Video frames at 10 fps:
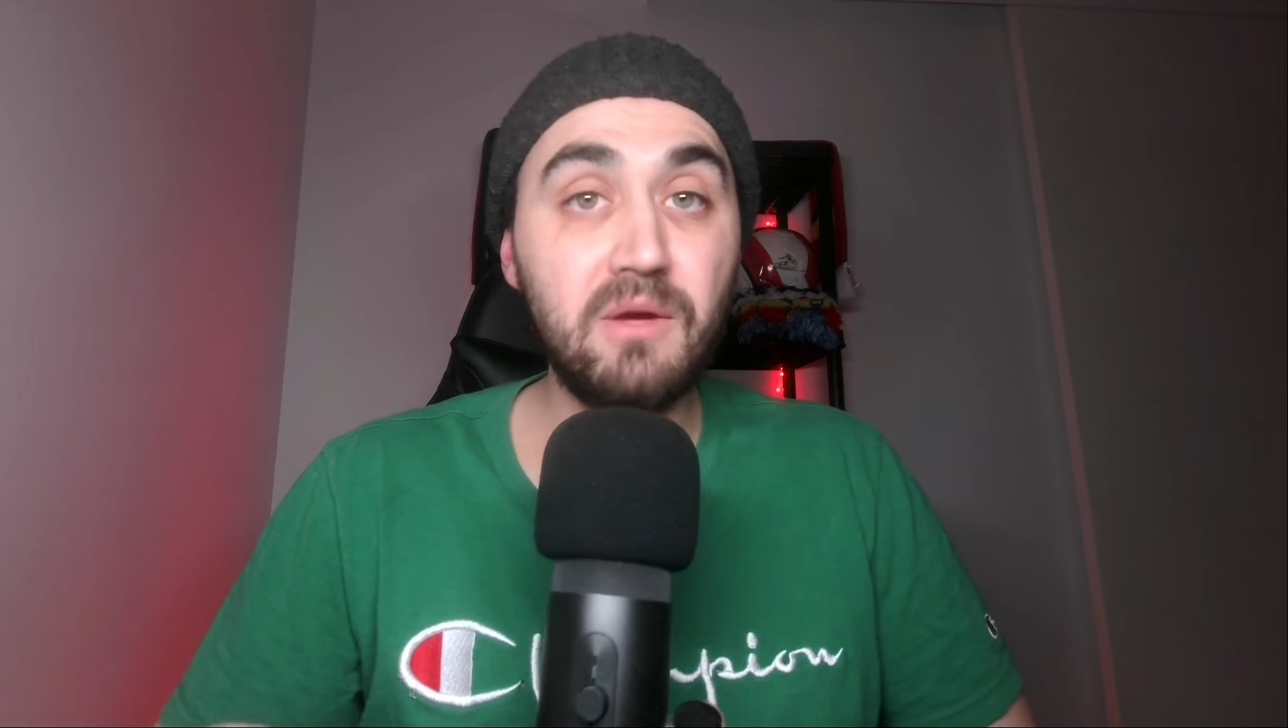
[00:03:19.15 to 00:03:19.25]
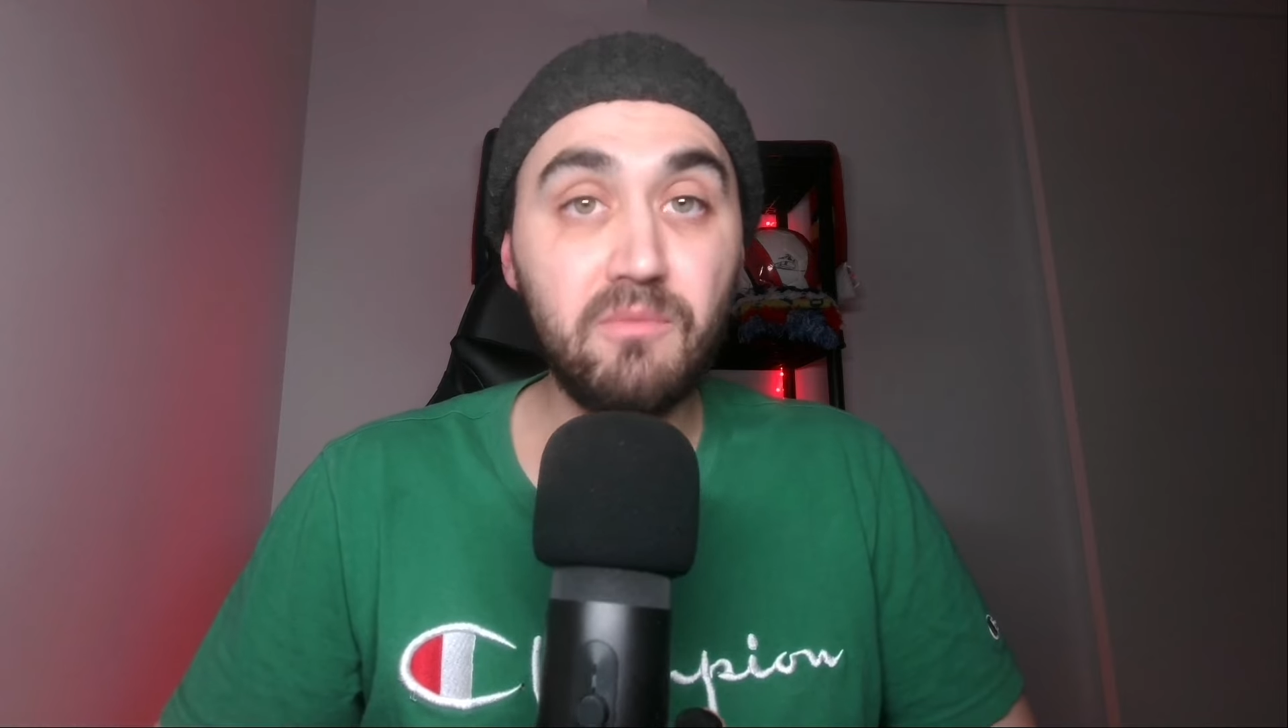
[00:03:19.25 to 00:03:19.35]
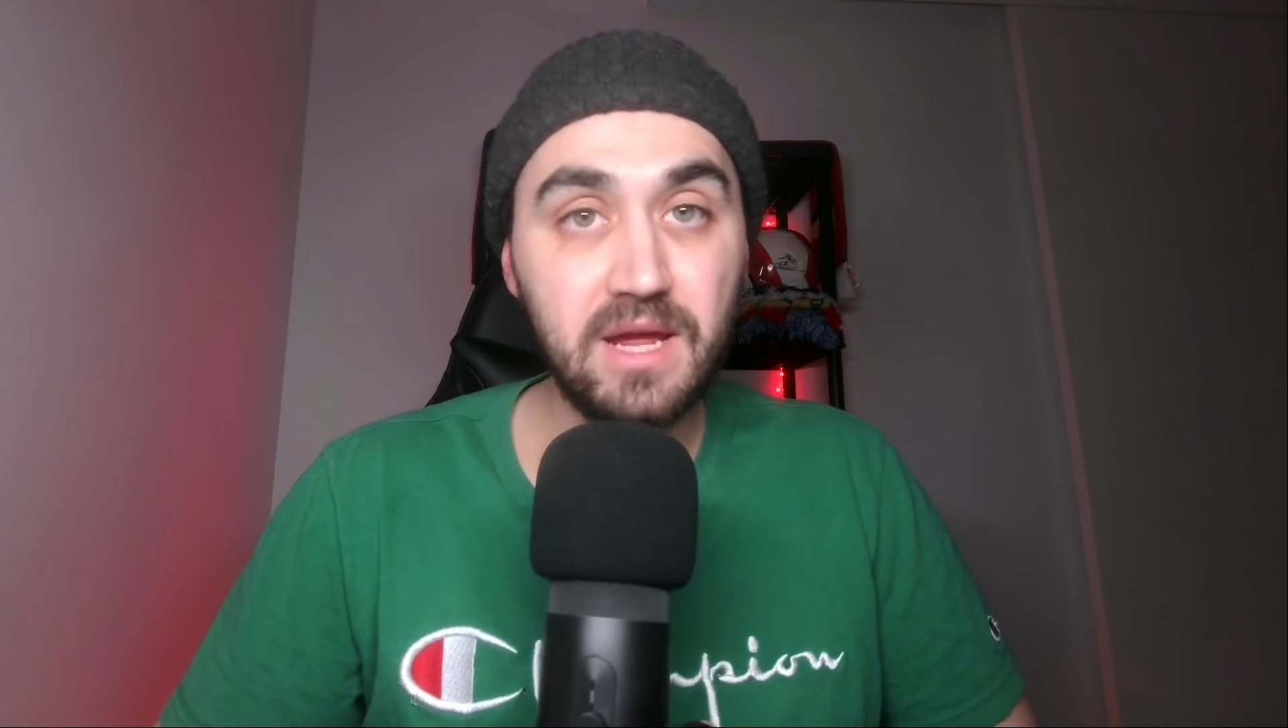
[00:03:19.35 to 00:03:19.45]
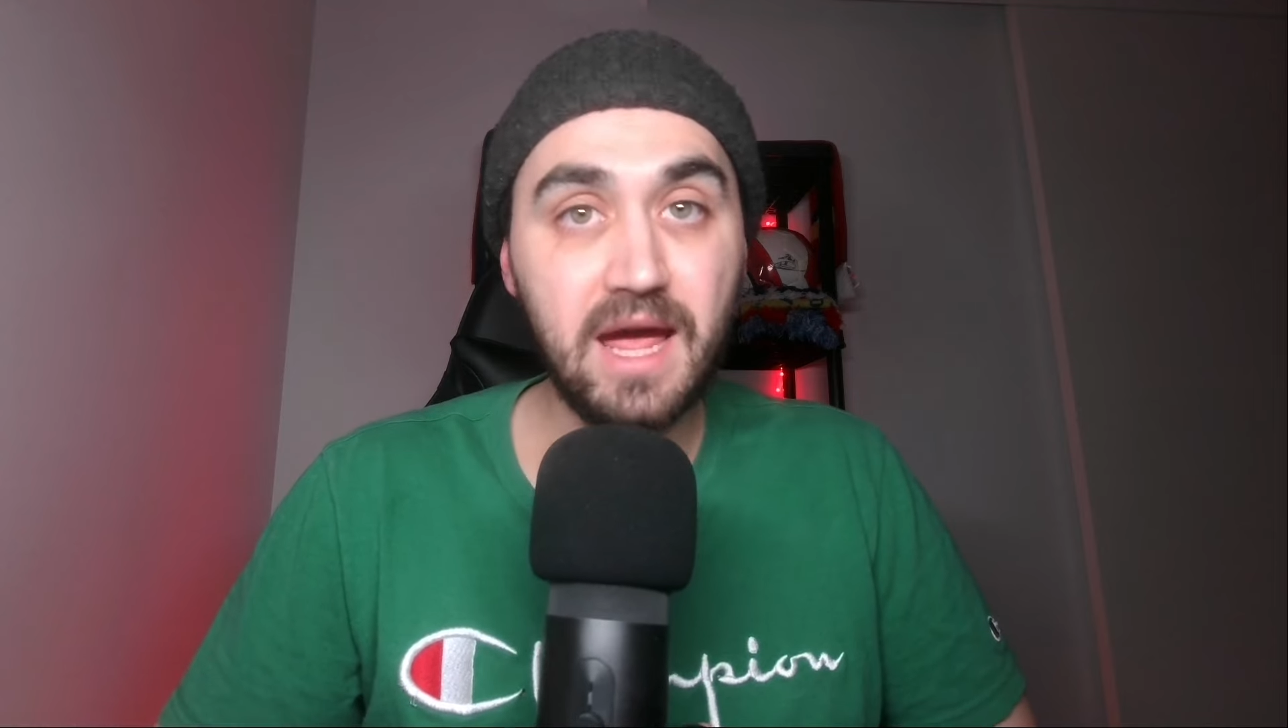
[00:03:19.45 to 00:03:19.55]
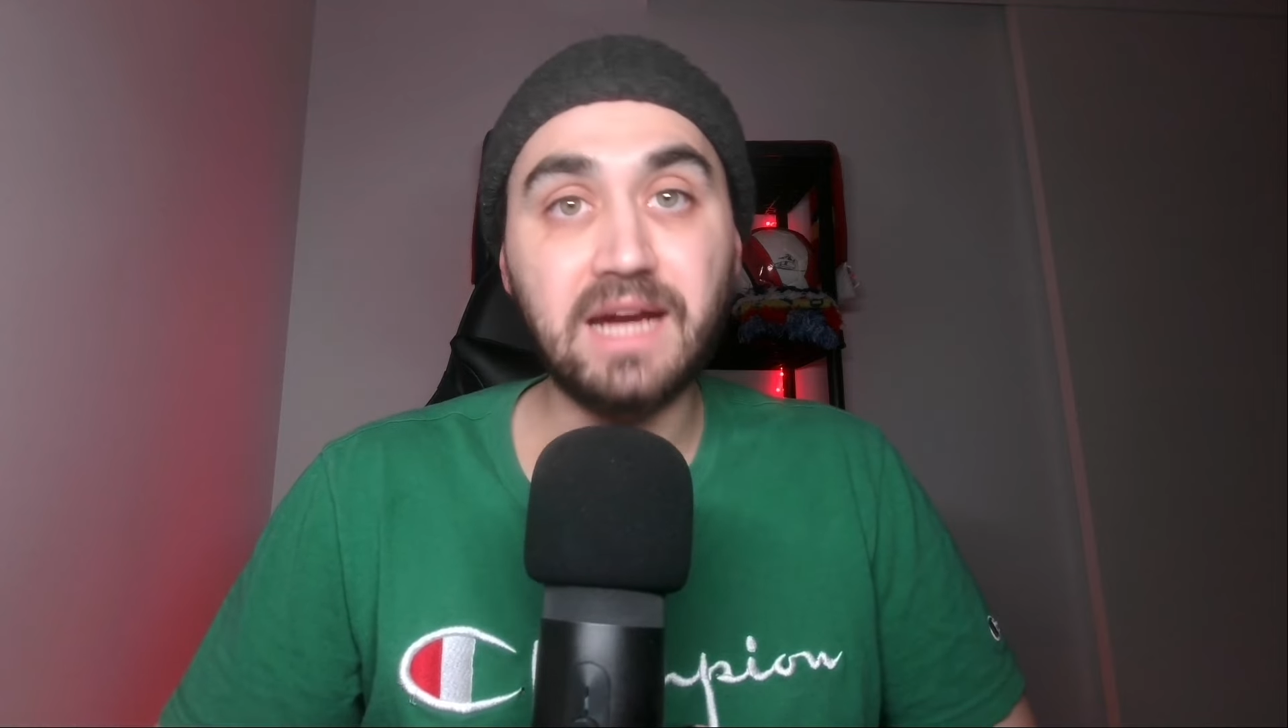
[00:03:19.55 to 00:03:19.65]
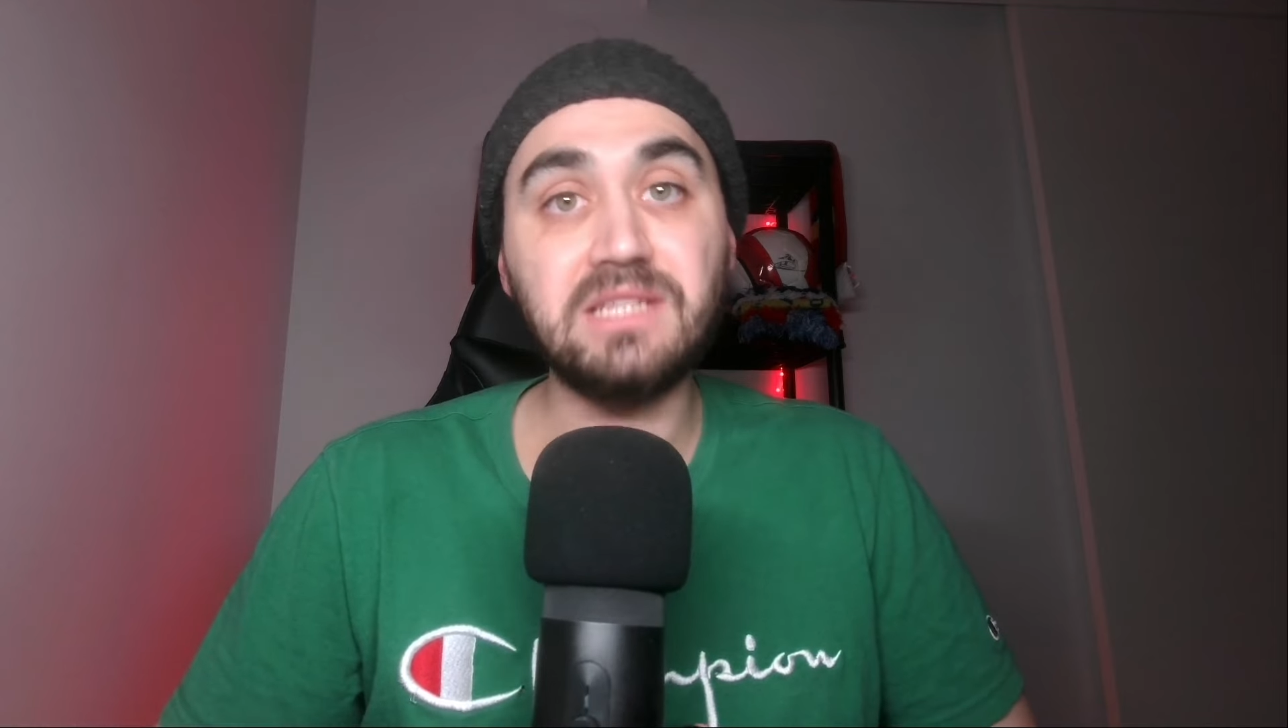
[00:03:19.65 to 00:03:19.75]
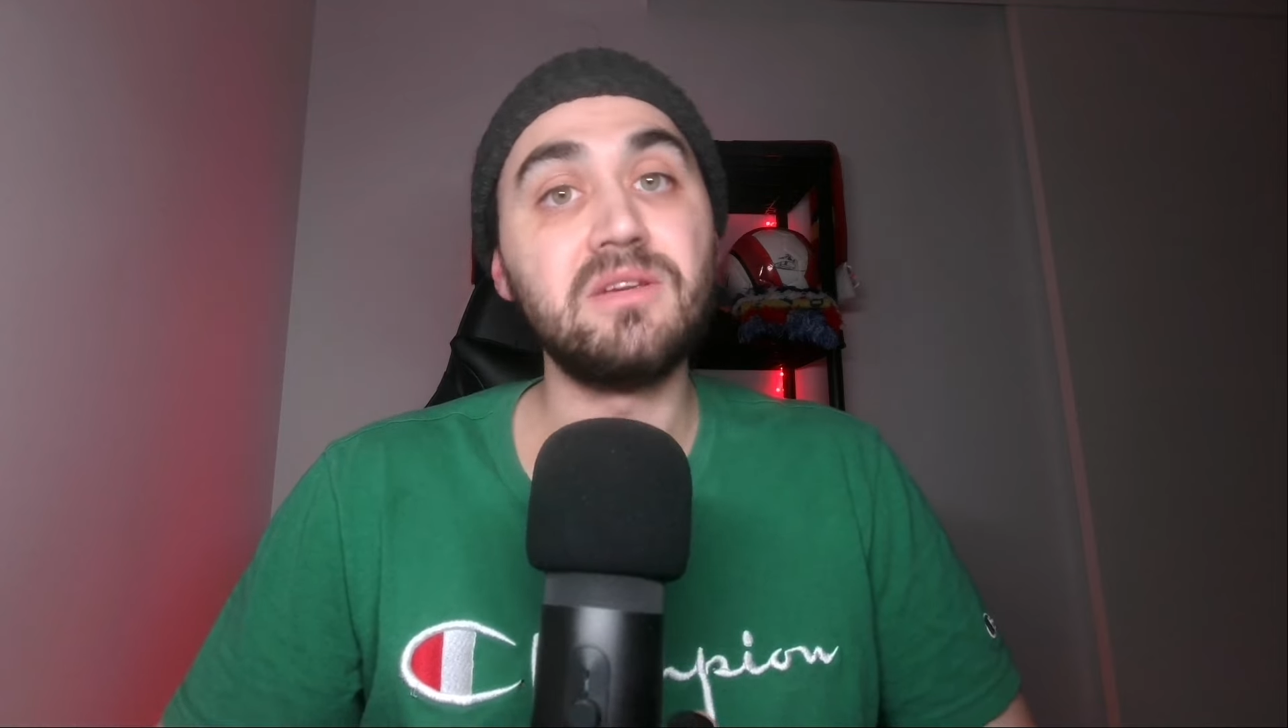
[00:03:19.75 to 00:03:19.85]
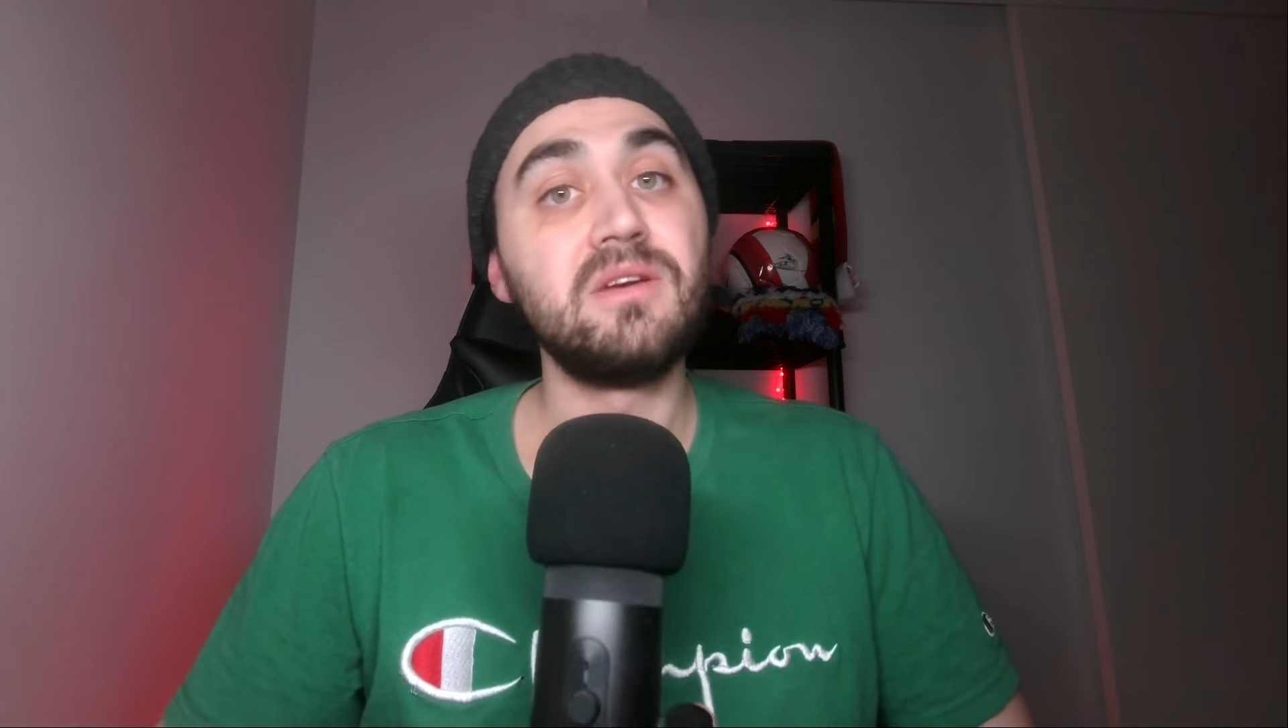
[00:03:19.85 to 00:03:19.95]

react?